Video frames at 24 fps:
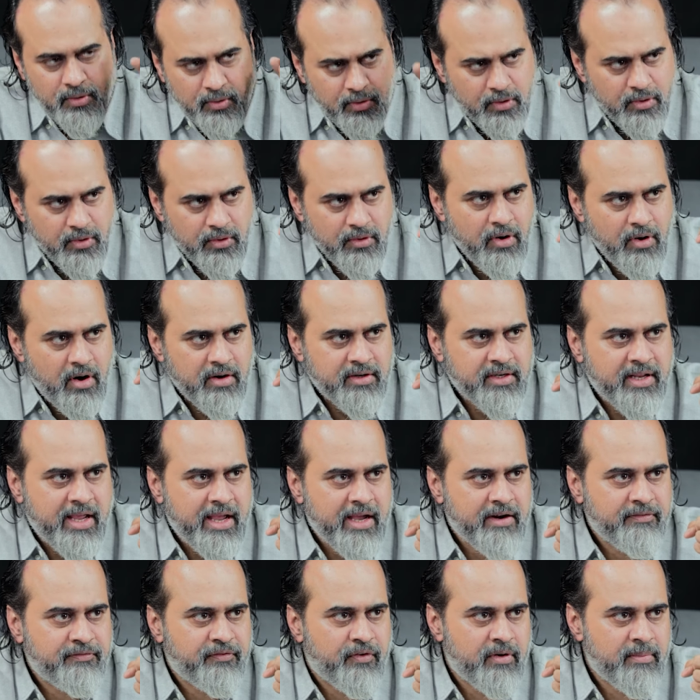You do not
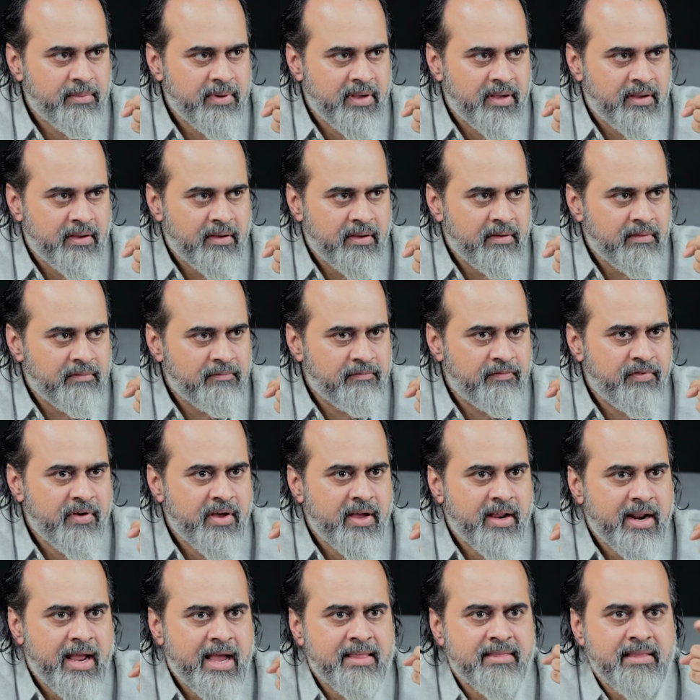care for me,
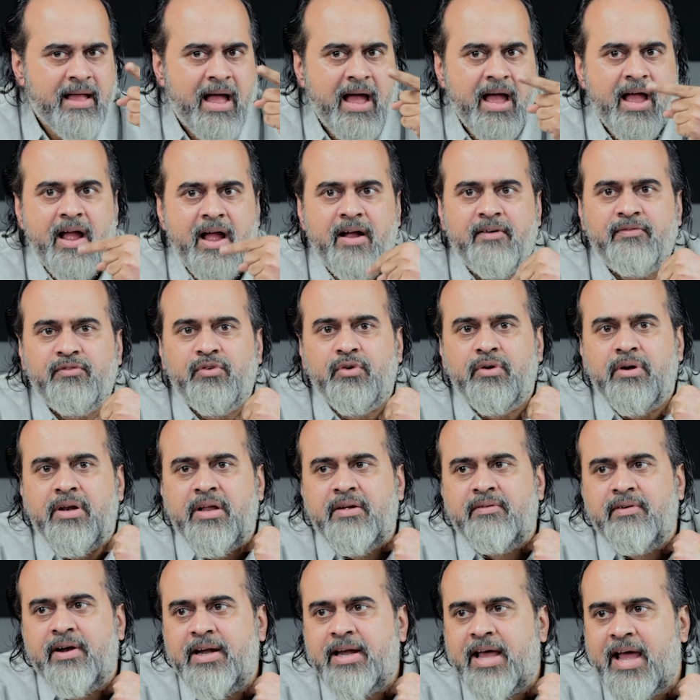whereas I have to
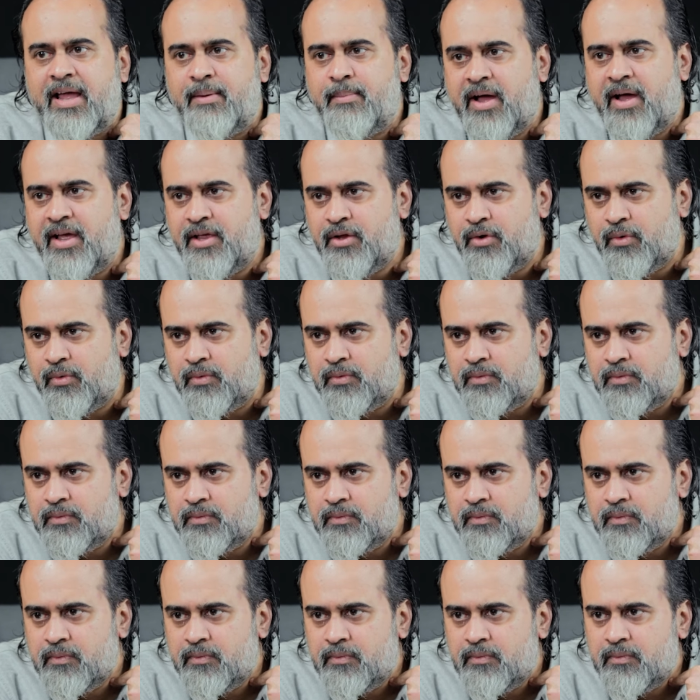live and die by you.
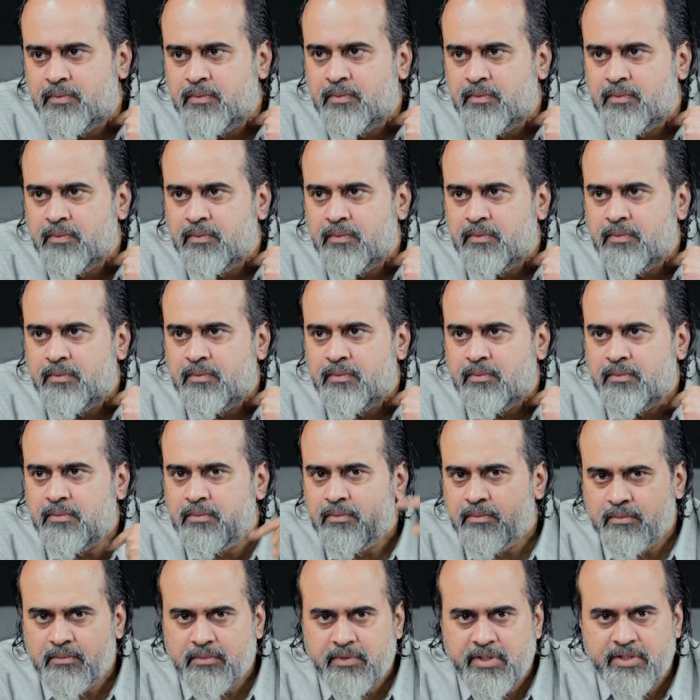
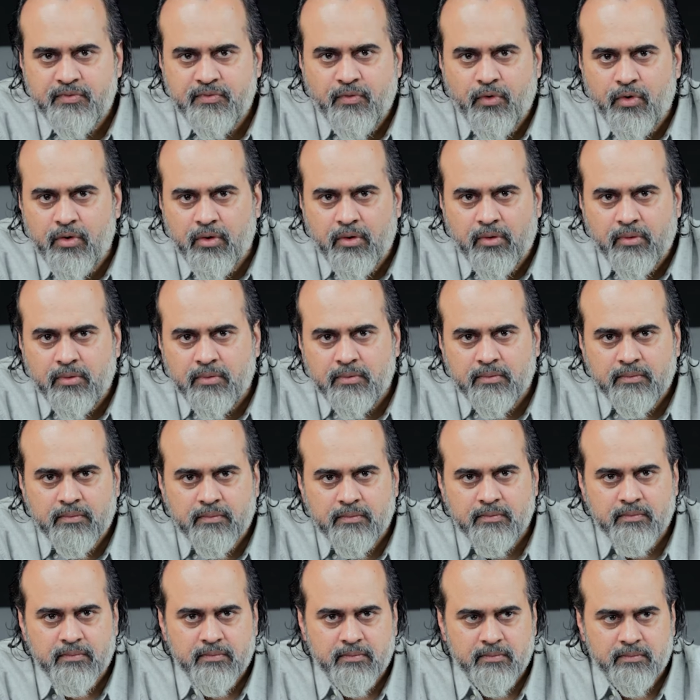This won't do.
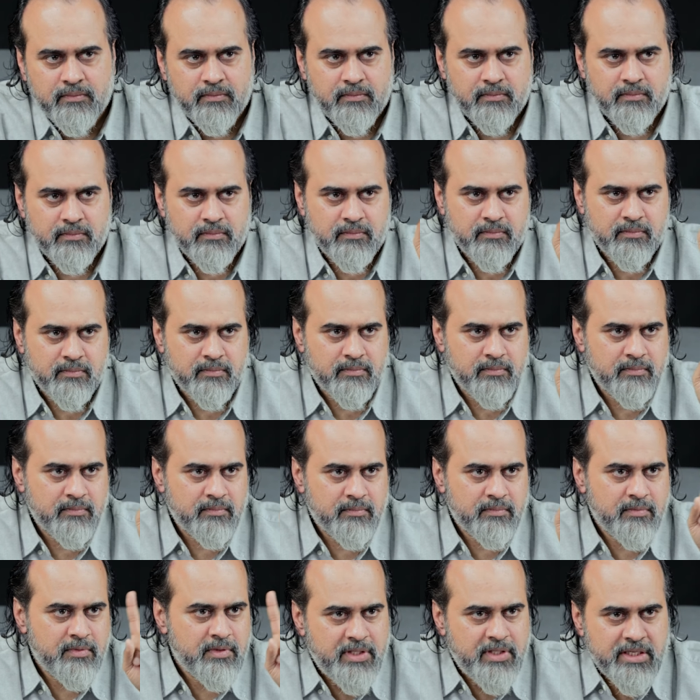
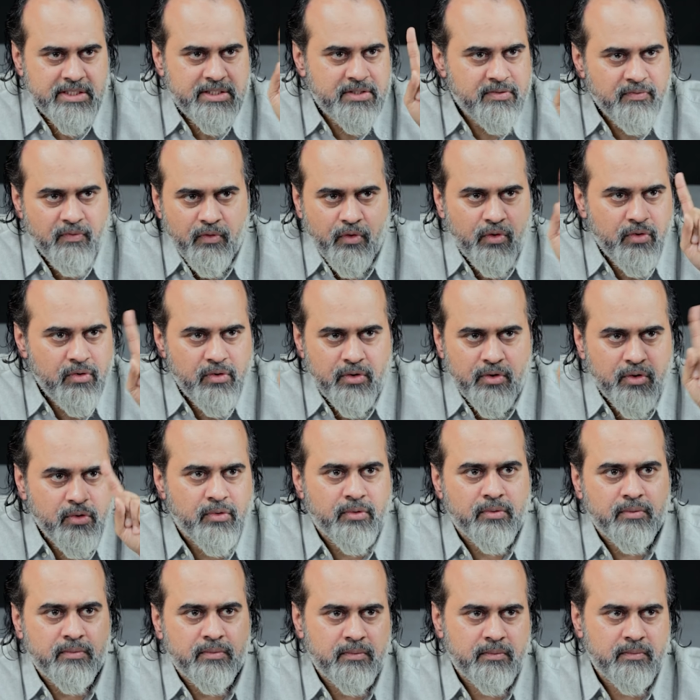This won't
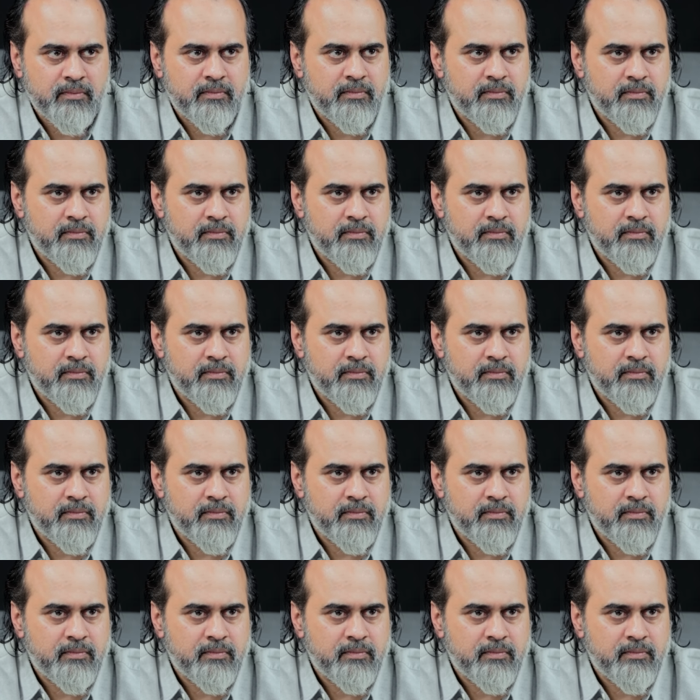do.